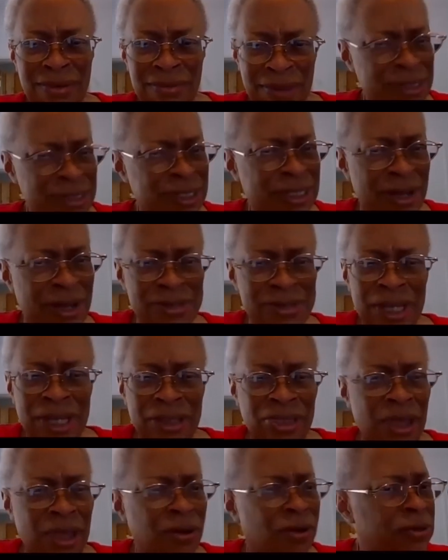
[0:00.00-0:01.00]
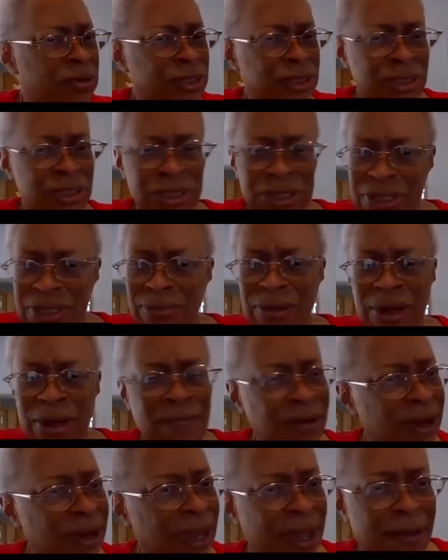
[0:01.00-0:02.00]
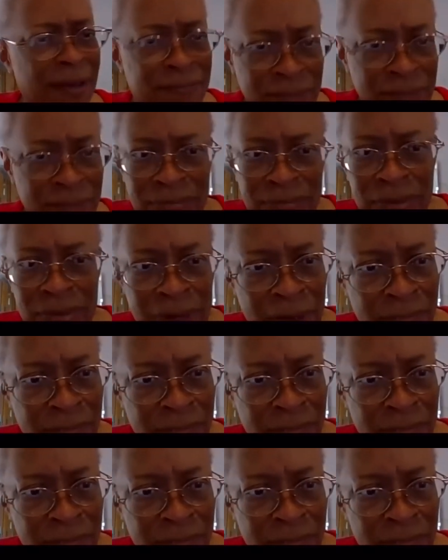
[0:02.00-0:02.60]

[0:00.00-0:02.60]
it sounds like that whole system never left, never